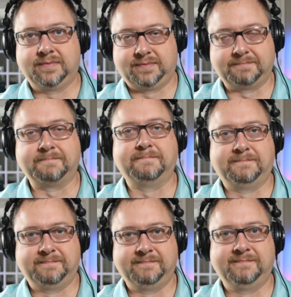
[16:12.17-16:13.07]
Mm-hmm.
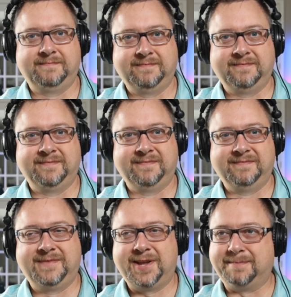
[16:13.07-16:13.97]

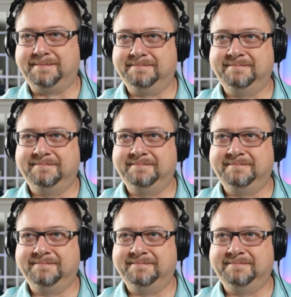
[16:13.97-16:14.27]
Yep.